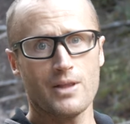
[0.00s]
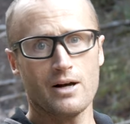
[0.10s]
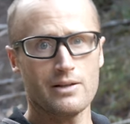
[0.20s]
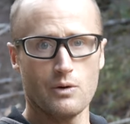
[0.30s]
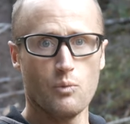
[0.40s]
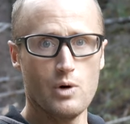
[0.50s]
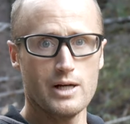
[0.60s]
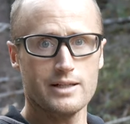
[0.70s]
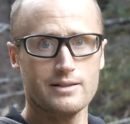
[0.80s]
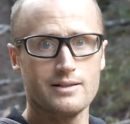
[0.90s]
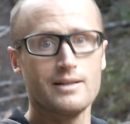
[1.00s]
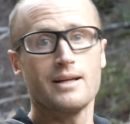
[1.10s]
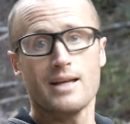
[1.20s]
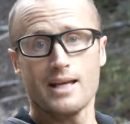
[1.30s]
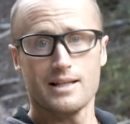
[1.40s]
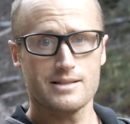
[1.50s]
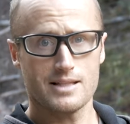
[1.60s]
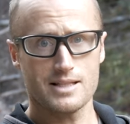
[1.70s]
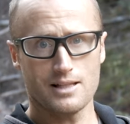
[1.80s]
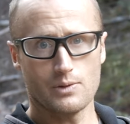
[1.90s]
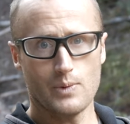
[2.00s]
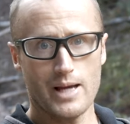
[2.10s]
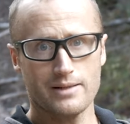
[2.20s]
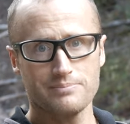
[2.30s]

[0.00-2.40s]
On the one, it is a silhouette.